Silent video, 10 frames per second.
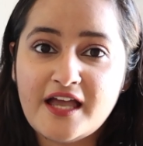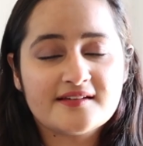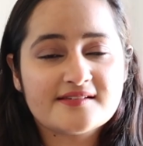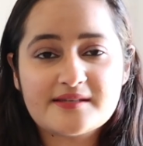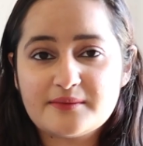
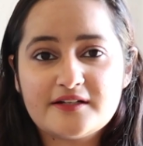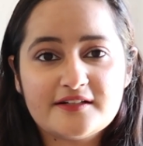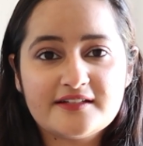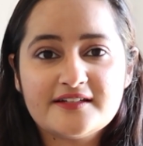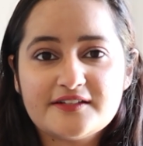
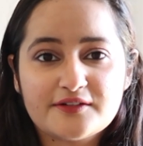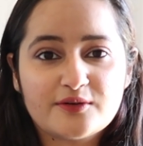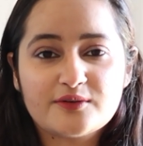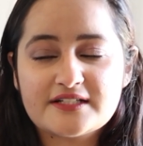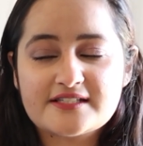Similarly,
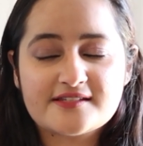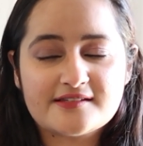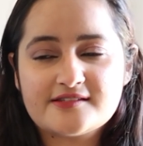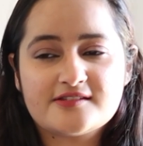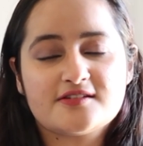
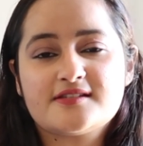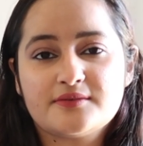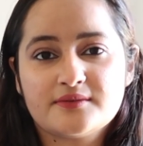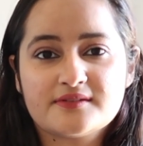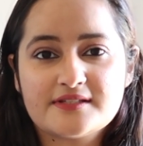it's just
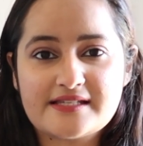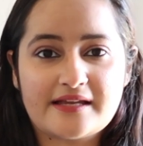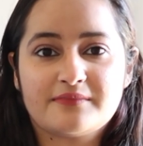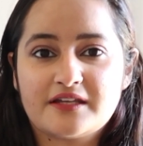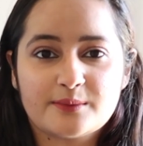the same
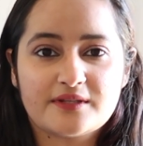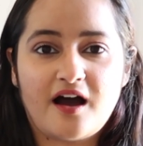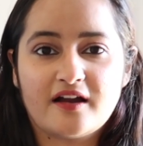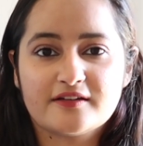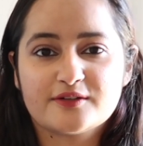thing with
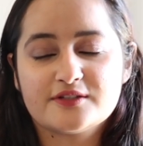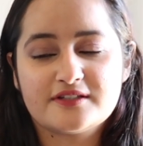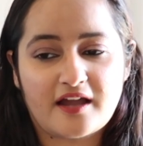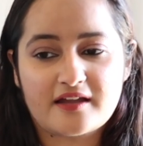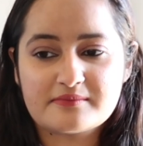hard and good
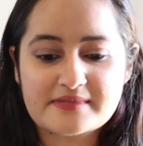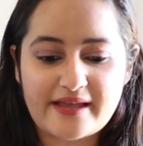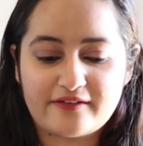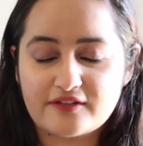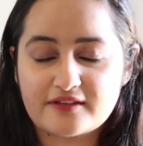times.
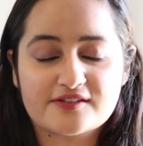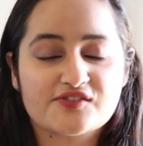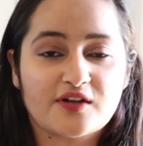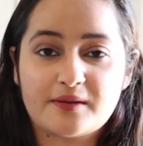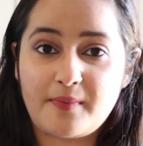Everything is
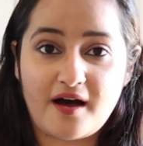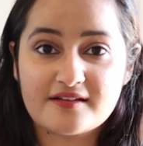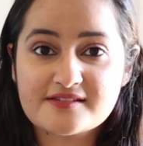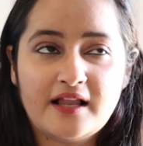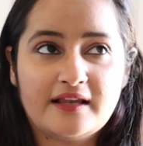gonna
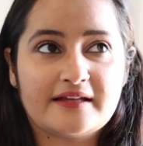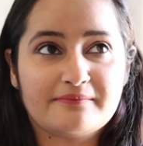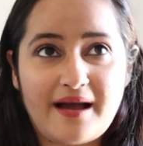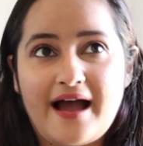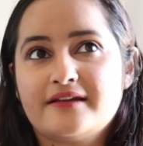pass. Like,
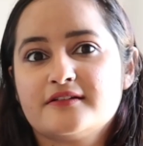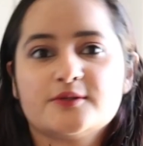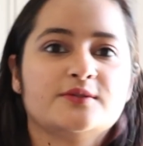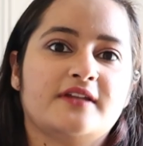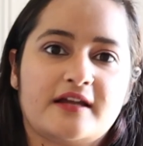bad and
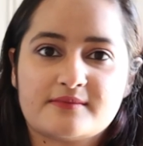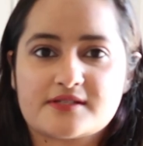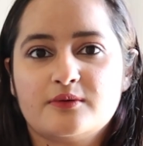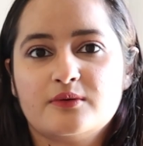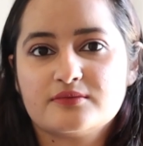good times
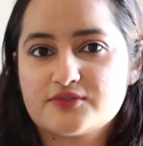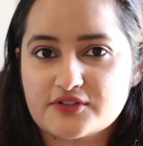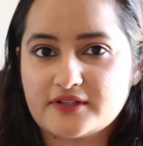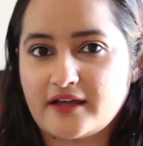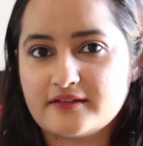go
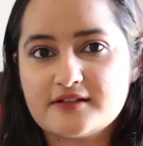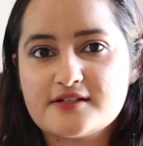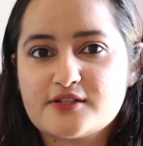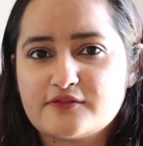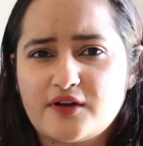together.
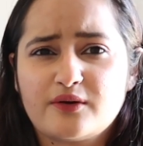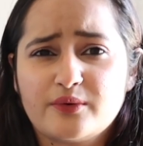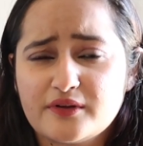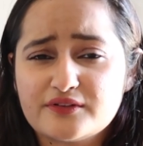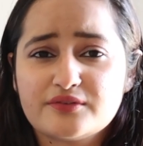So if you're
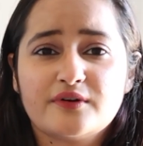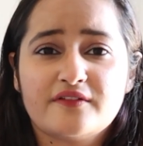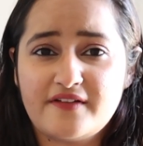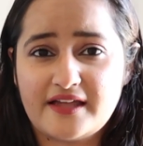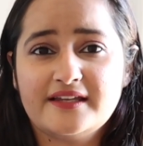going through a
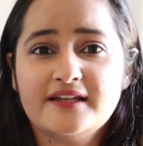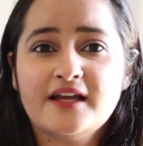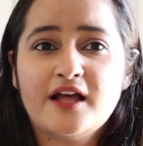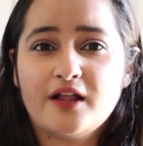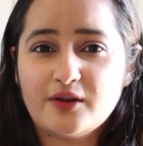very
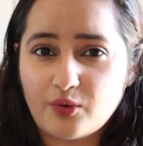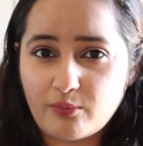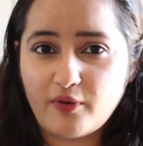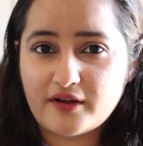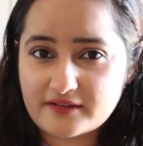low
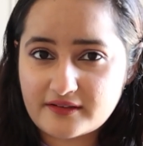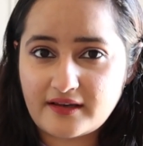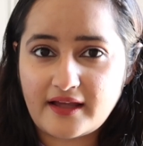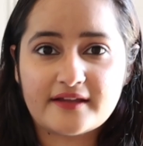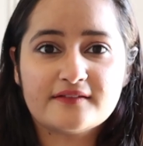point in
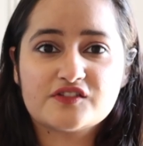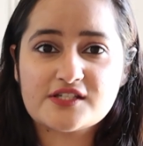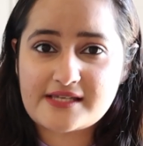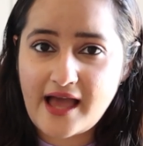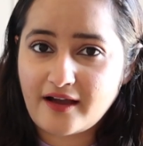life,
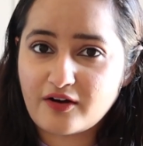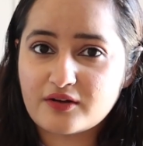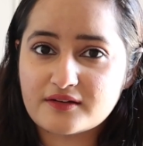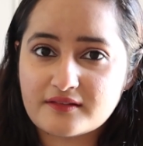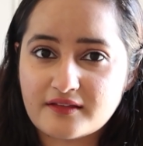just hang on
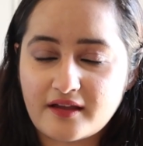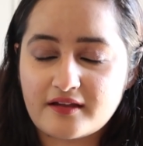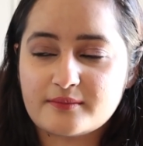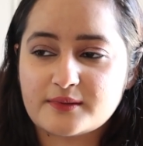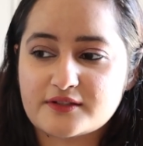in there,
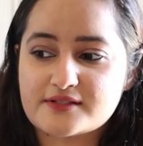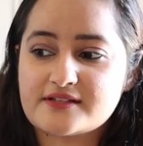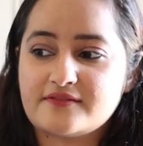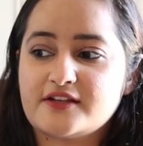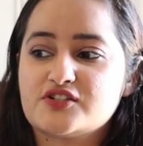because
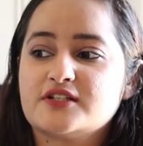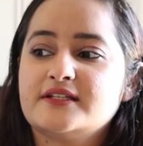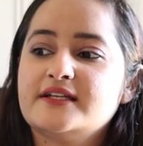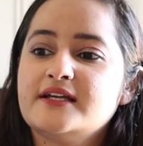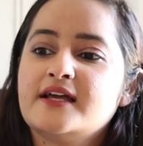eventually